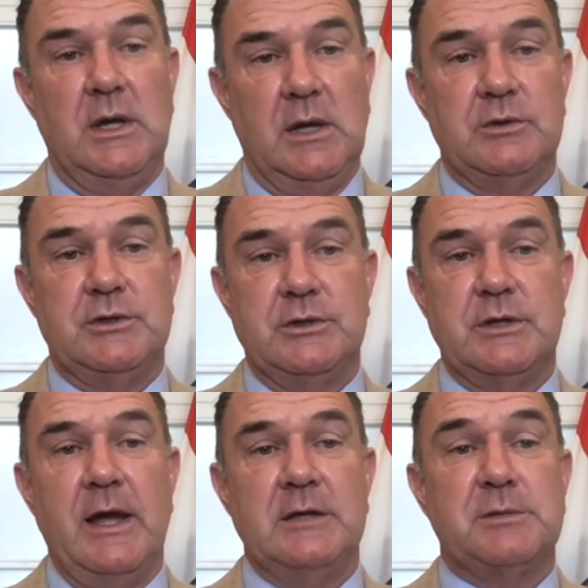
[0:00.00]
It was just
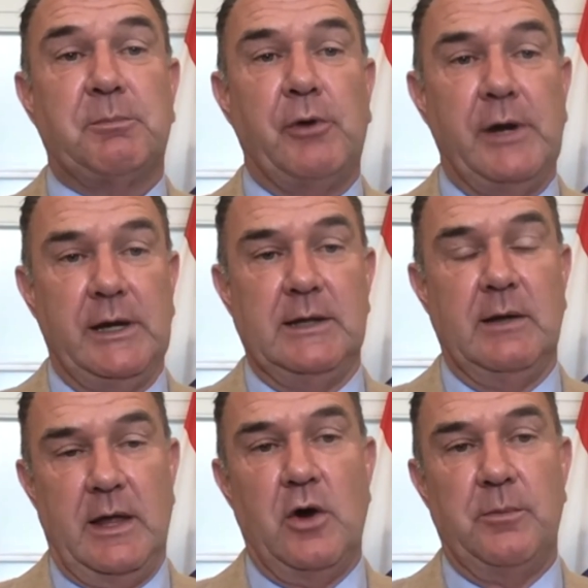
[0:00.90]
last spring that
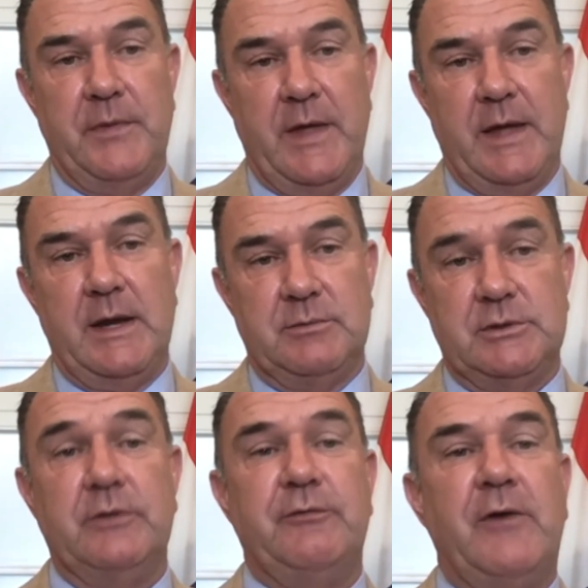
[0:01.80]
they opened that up.
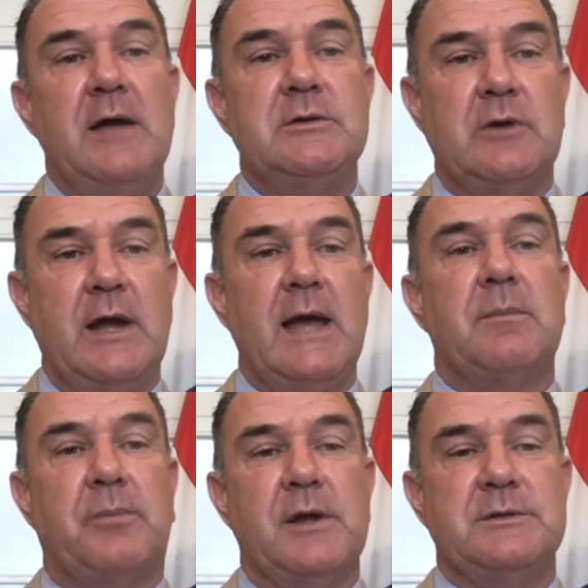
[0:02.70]
So Pfizer had a
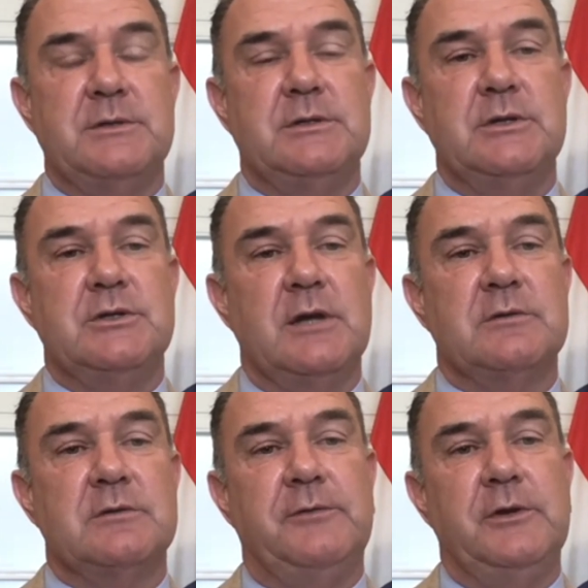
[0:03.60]
presence in
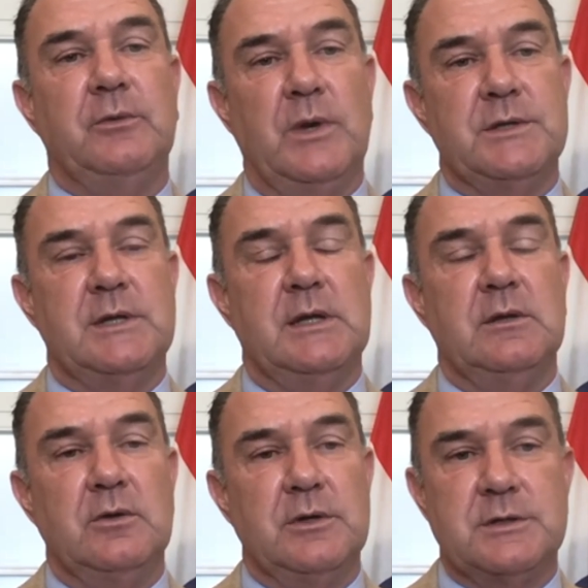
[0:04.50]
Chesterfield, West St.
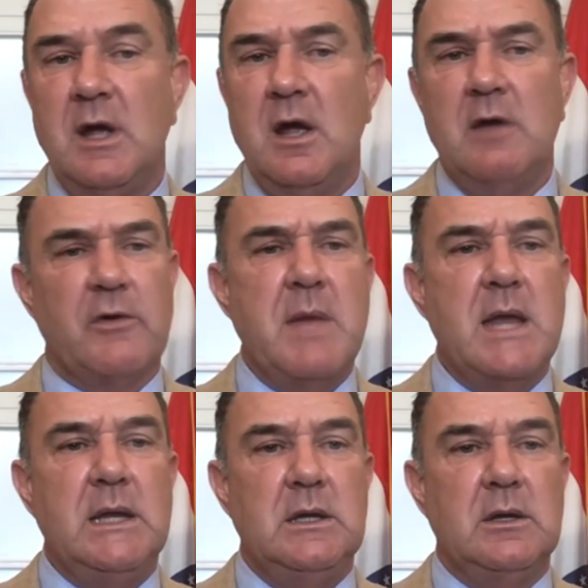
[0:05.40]
Louis, for
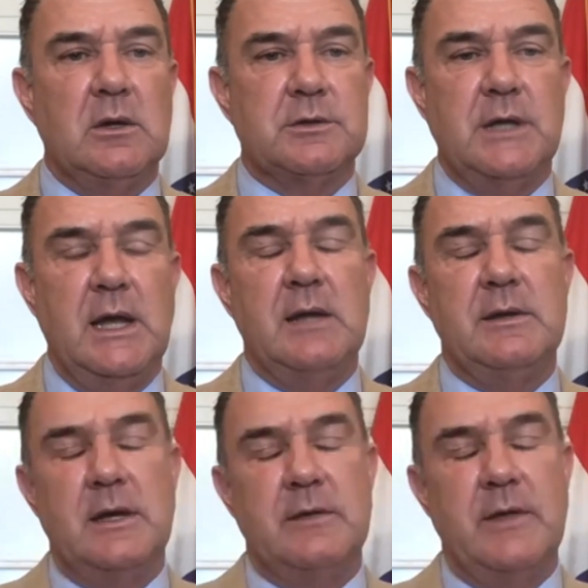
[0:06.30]
many years, and
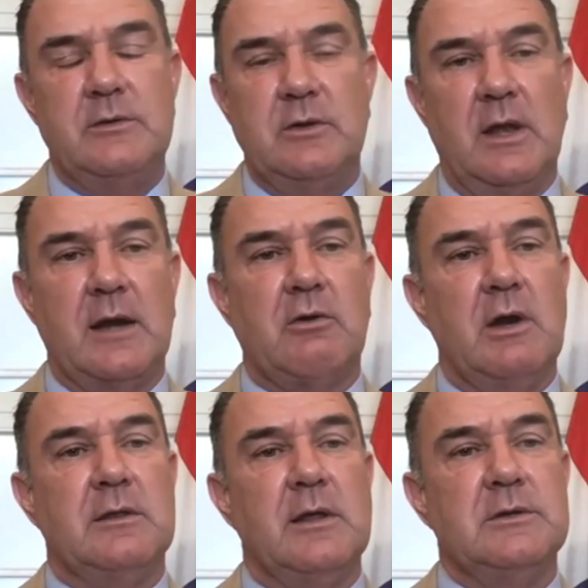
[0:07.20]
they do a lot of
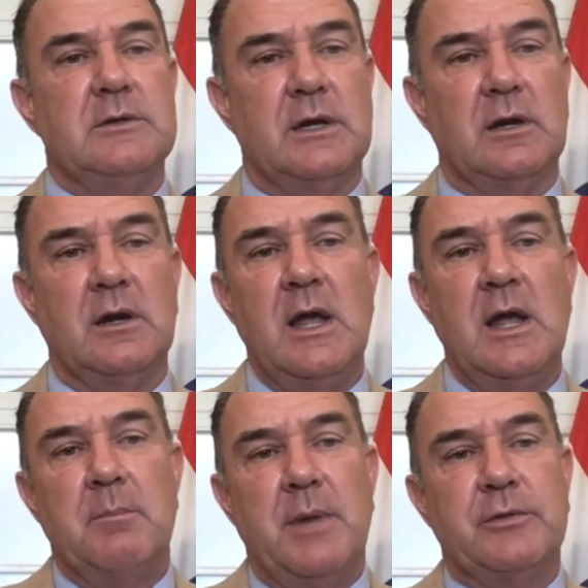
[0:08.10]
great things there.
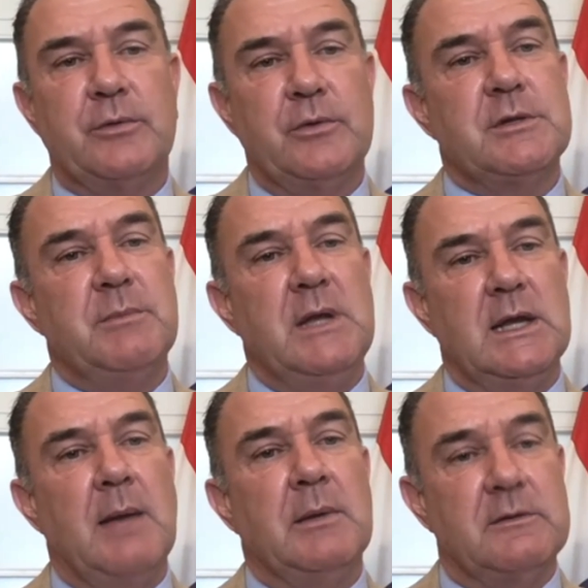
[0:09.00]
But through
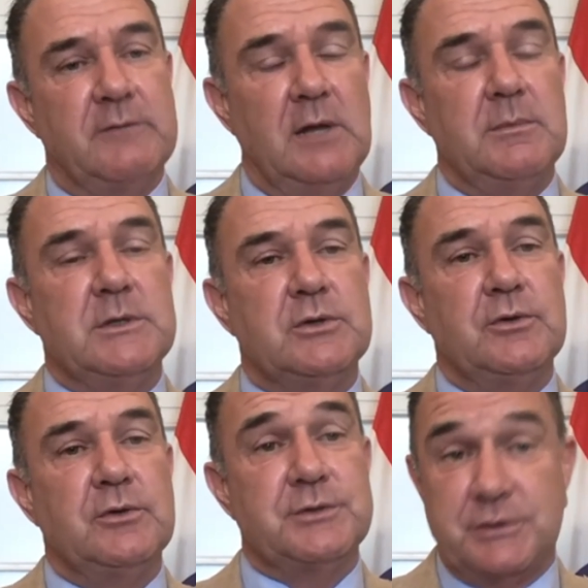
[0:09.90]
economic development
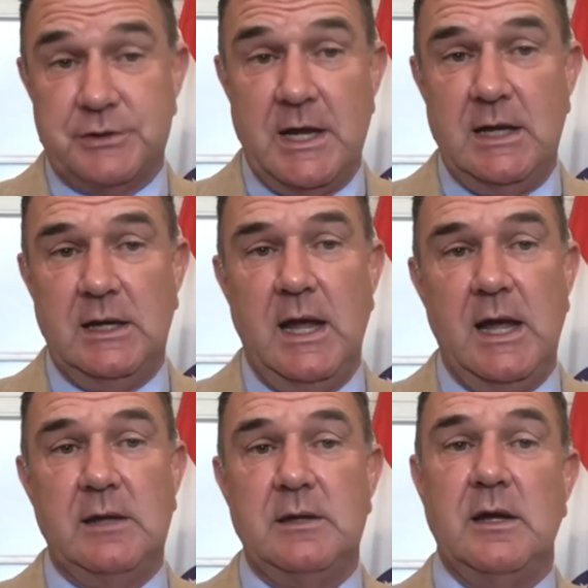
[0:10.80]
tools, the state
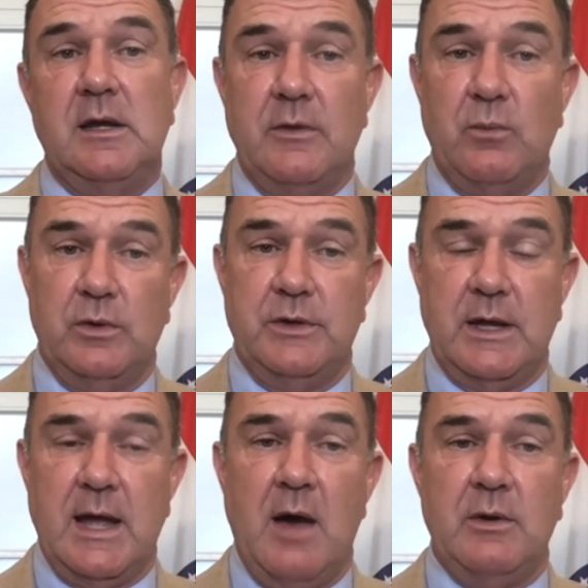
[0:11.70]
and the
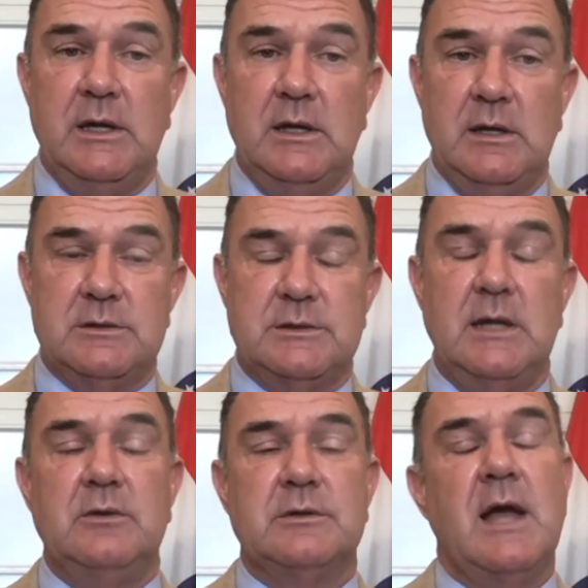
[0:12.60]
county and
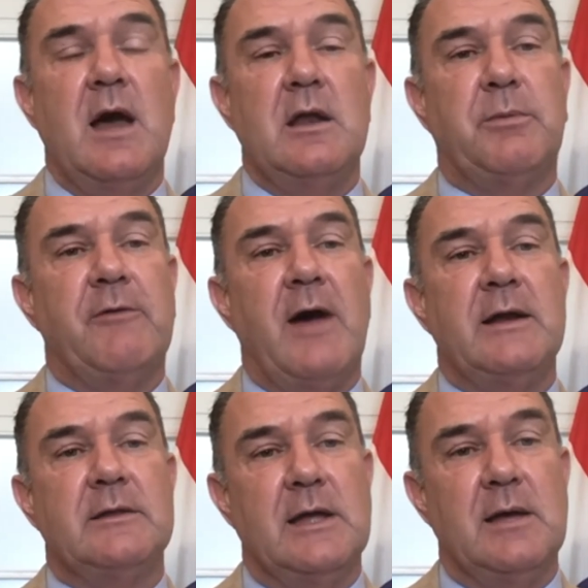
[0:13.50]
St. Louis County
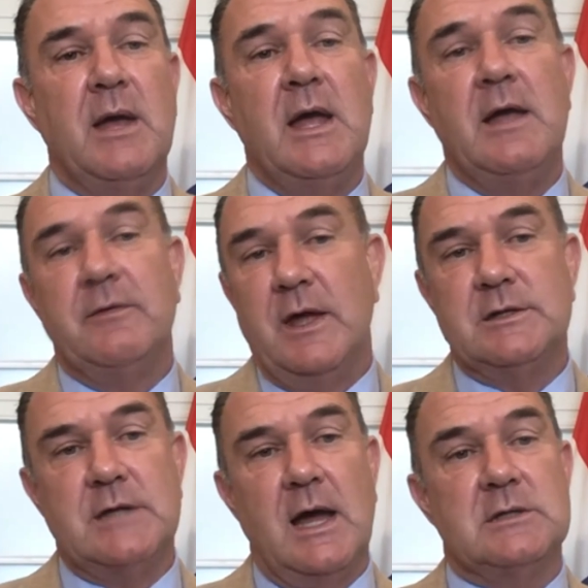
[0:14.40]
provided them, they
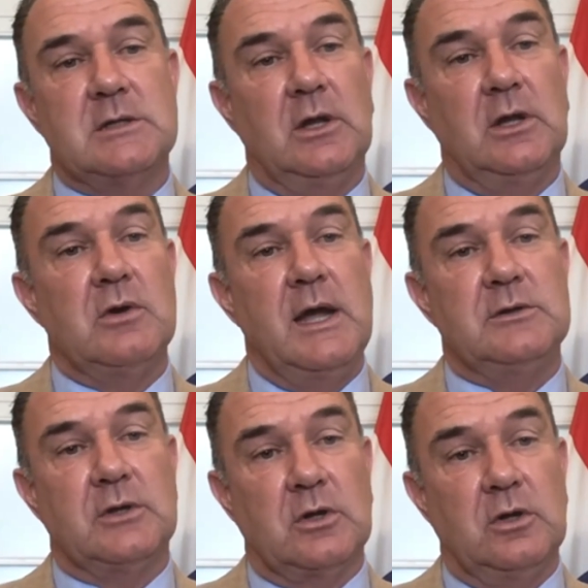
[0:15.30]
decided to locate
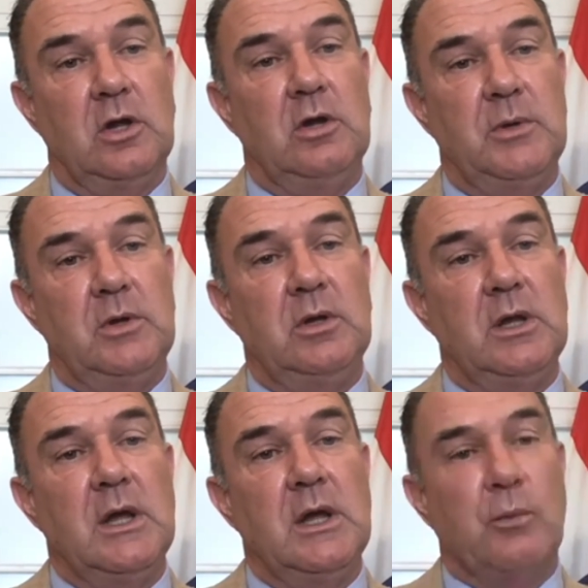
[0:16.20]
their
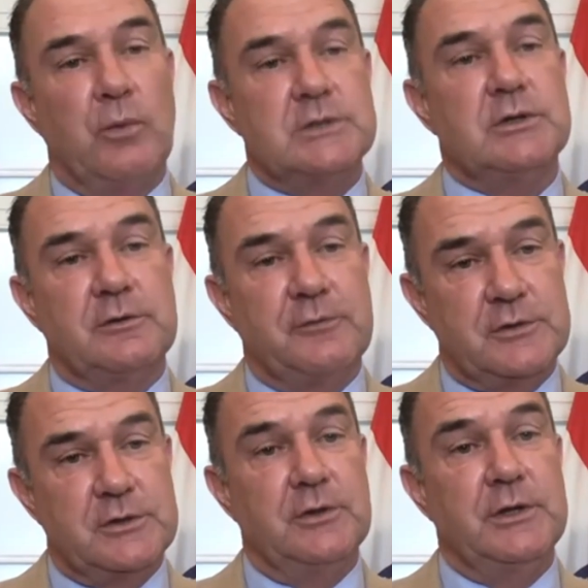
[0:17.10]
global research
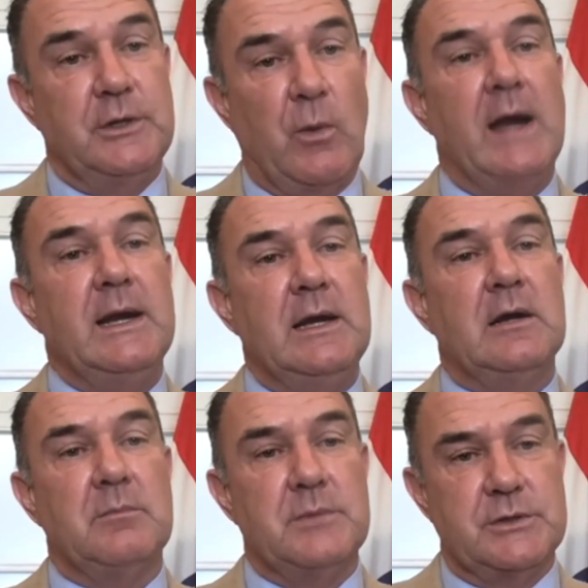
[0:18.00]
facility right
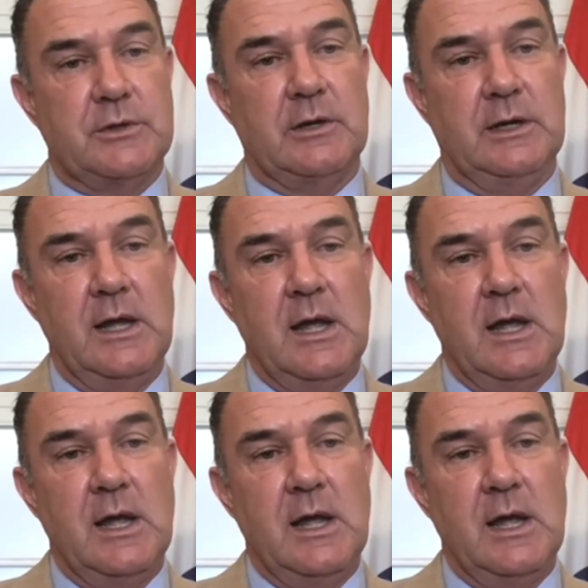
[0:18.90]
here in Missouri.